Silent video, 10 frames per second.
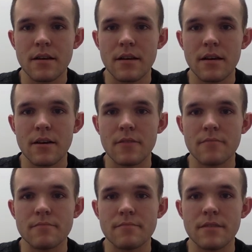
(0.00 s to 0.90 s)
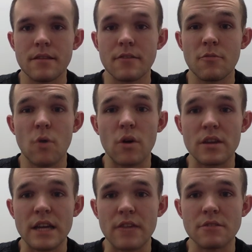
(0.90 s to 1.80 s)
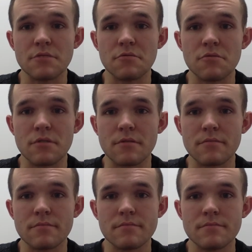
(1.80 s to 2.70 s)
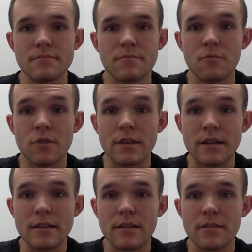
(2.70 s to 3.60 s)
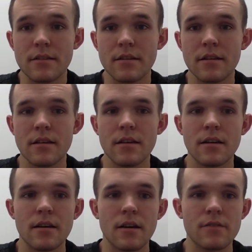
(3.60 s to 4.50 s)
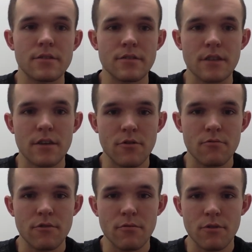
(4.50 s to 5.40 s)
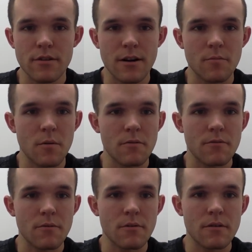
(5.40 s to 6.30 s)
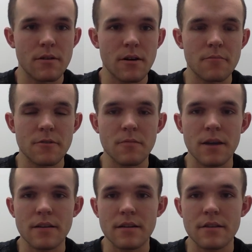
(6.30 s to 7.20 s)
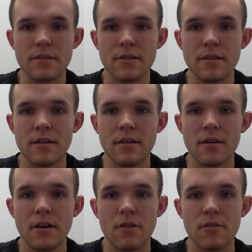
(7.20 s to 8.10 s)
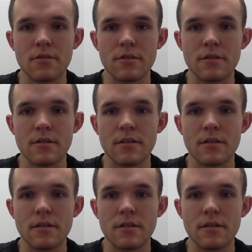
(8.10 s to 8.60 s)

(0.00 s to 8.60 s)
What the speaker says: then spoken language wouldn't exist. And obviously, as we talked about before, semantics are really